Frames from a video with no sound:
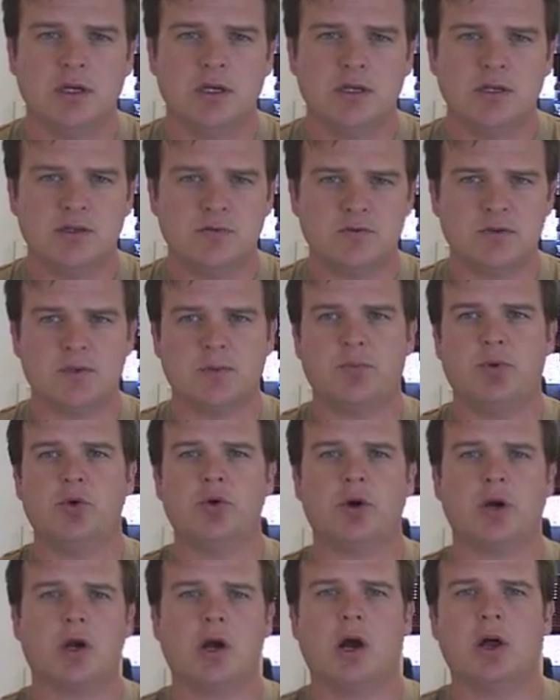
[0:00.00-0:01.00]
she was a
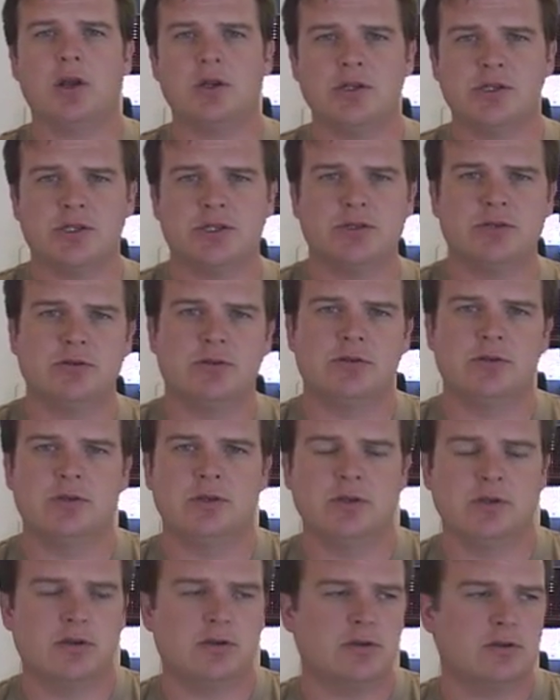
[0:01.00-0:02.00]
poor college student,
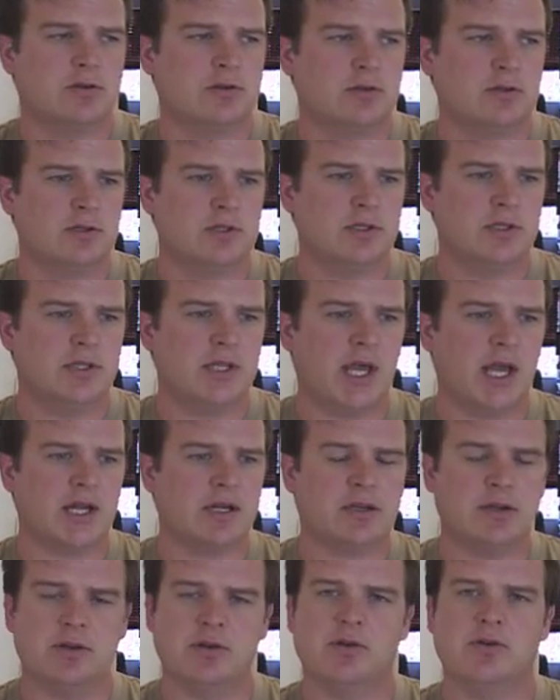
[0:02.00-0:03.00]

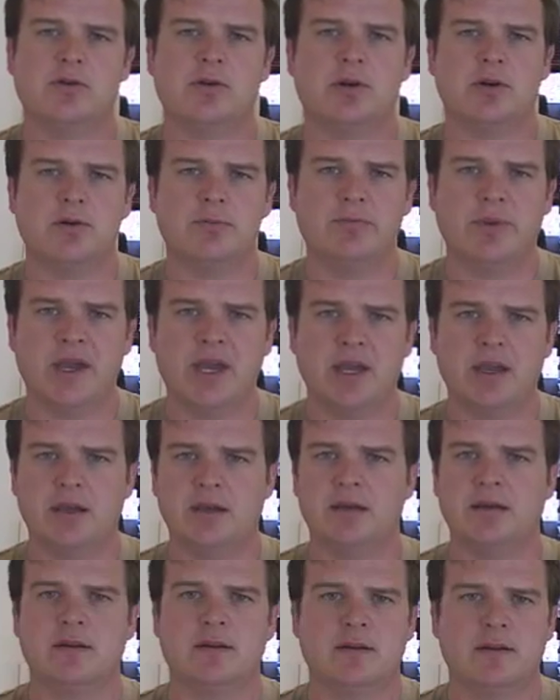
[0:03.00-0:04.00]
Dad could no longer pay
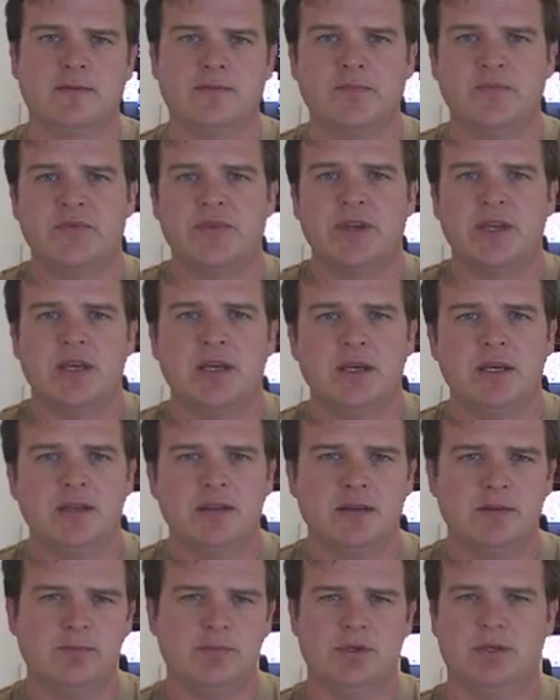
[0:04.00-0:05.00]

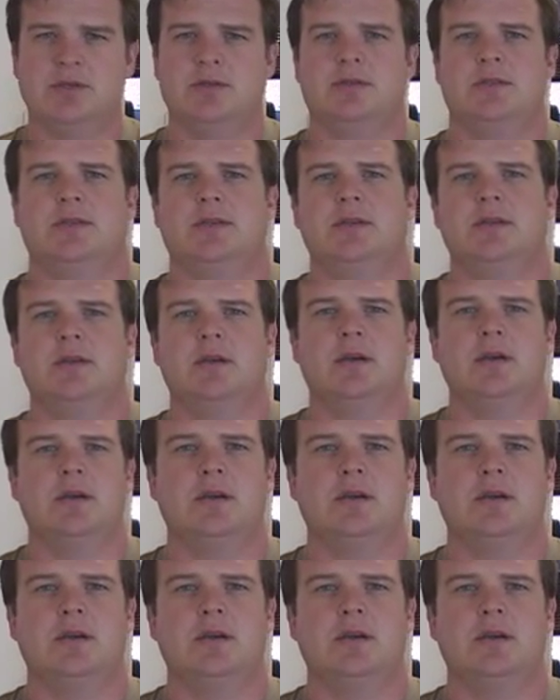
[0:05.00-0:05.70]
the bills, and,